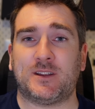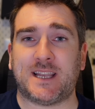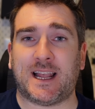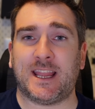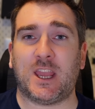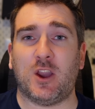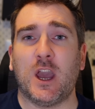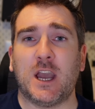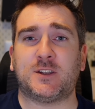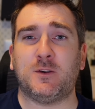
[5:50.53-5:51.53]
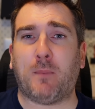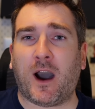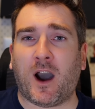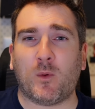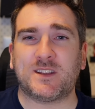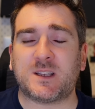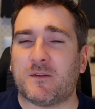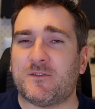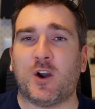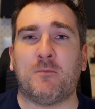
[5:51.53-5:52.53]
are telling you to part with some
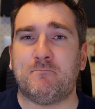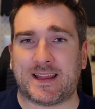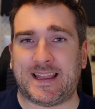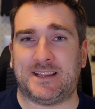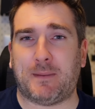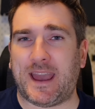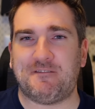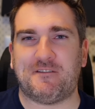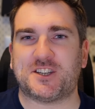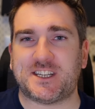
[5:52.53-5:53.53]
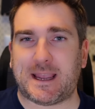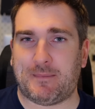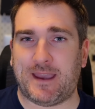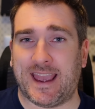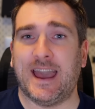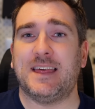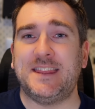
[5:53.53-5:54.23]
of your money to pay for shipping.